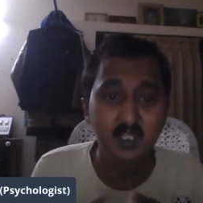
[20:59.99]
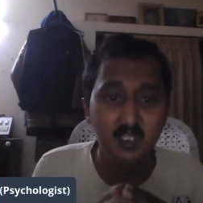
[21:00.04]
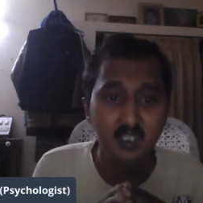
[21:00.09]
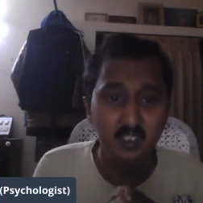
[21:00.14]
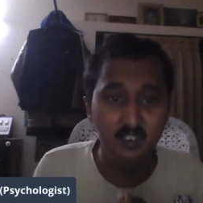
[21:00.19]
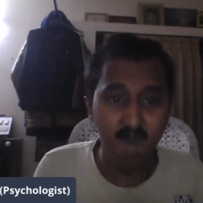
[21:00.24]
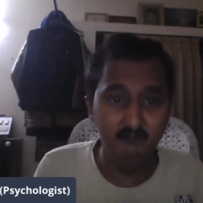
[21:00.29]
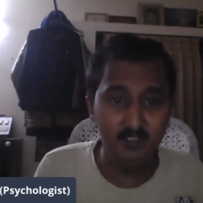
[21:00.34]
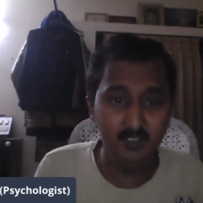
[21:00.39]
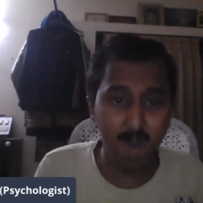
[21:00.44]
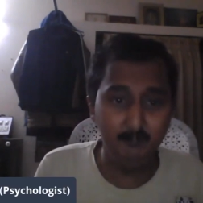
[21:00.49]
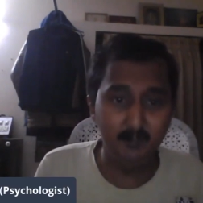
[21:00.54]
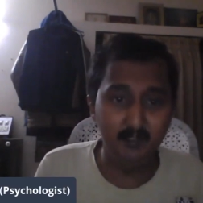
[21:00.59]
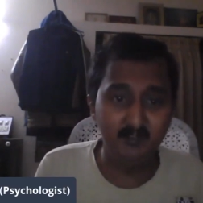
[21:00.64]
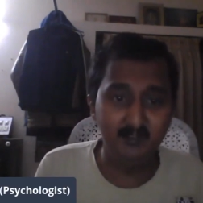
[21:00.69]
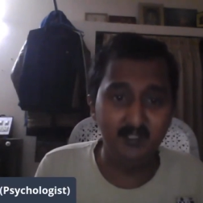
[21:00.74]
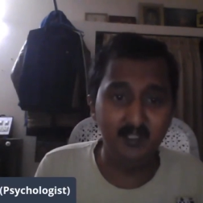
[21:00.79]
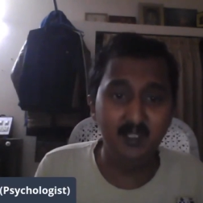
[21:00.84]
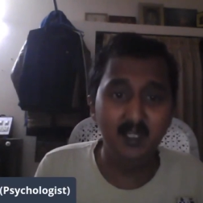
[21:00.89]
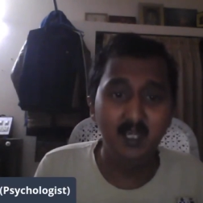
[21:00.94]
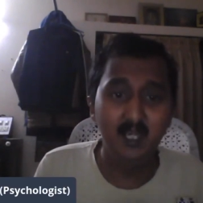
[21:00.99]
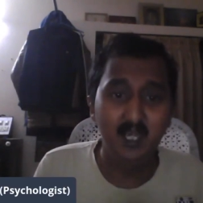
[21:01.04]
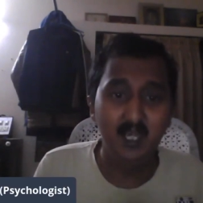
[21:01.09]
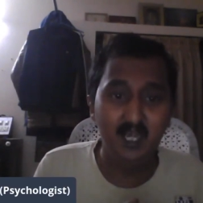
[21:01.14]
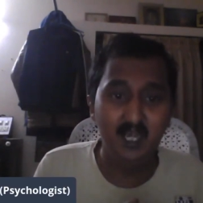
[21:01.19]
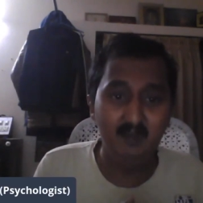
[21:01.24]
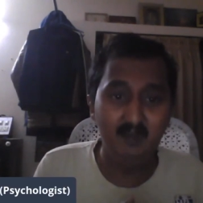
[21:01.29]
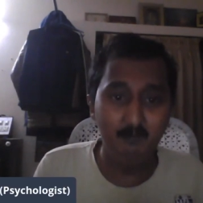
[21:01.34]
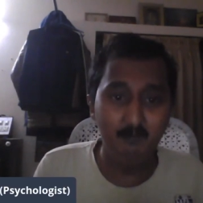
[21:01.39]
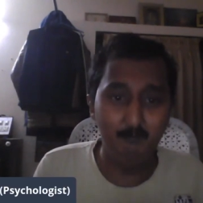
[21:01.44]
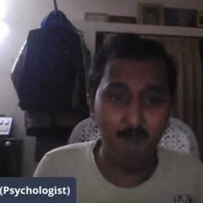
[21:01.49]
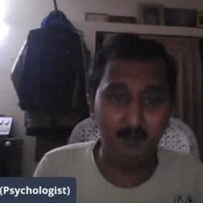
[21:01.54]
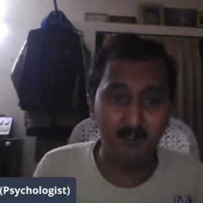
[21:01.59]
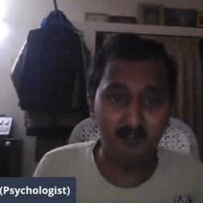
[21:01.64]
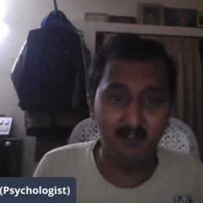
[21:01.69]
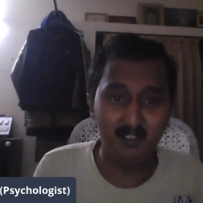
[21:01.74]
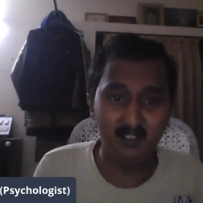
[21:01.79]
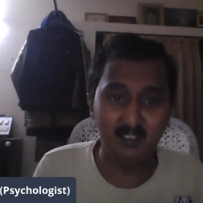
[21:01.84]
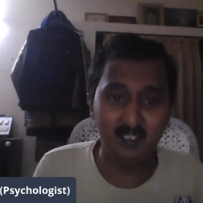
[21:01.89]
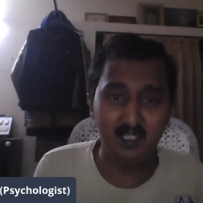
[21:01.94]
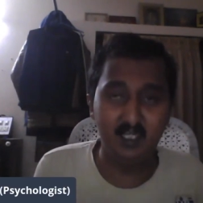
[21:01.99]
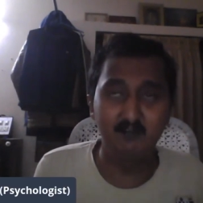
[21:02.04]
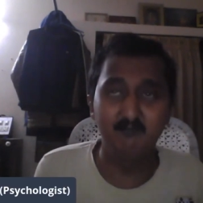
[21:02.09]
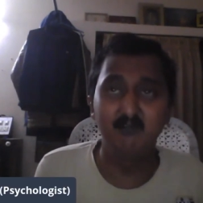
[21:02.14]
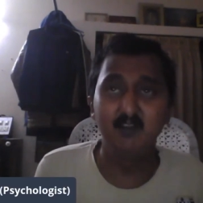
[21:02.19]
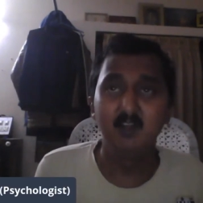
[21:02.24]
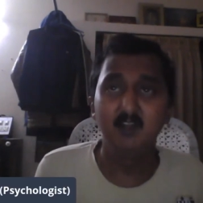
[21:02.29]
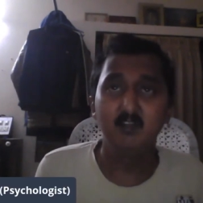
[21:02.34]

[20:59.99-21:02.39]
Live in the present, have a present life.